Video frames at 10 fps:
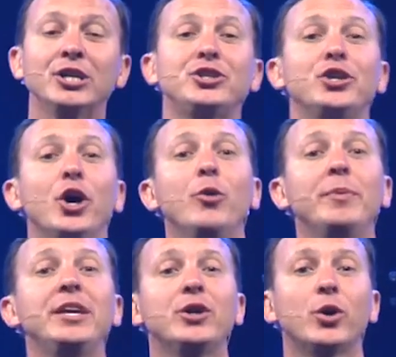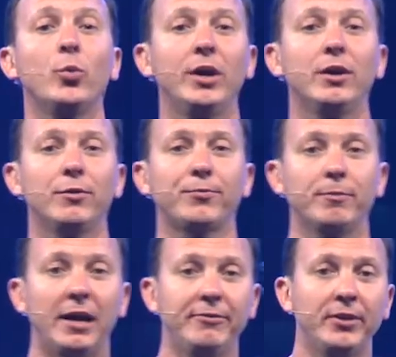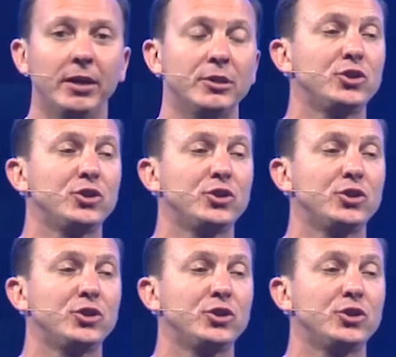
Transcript: Show me your will for my family.